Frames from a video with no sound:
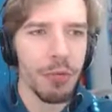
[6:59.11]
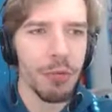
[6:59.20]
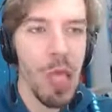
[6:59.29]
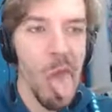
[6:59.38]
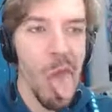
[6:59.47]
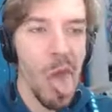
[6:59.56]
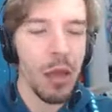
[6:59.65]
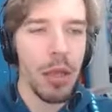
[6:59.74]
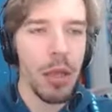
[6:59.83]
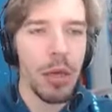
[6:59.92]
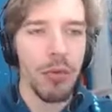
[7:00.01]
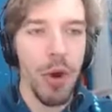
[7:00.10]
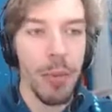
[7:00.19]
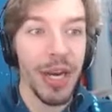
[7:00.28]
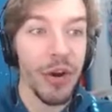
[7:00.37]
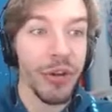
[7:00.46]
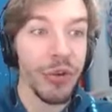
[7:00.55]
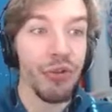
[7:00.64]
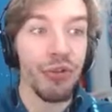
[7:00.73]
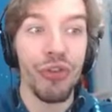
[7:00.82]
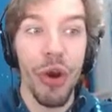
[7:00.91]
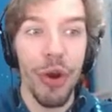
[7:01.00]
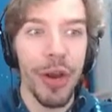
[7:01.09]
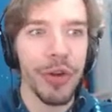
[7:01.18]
there? Robin, are you sure there's